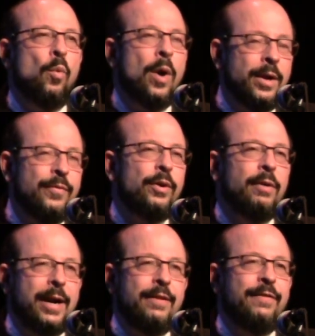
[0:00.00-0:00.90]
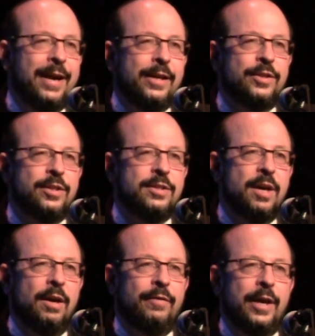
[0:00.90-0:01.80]
One of the great advantages
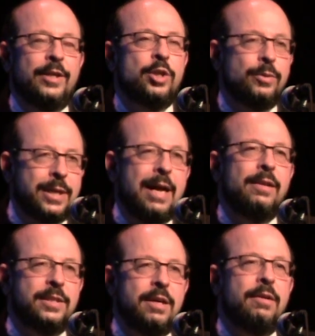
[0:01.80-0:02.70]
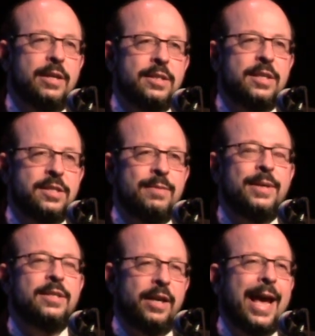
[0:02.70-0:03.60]
of a totalitarian system
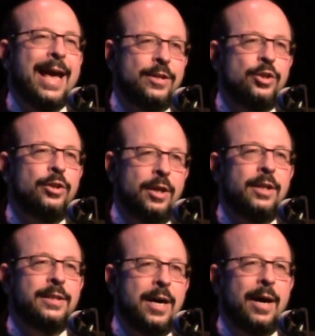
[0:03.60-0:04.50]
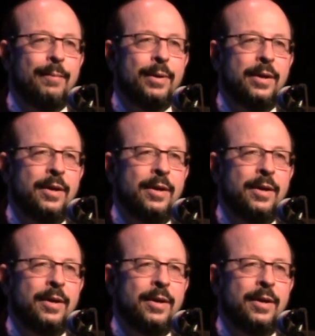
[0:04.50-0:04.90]
is it can turn on a dime,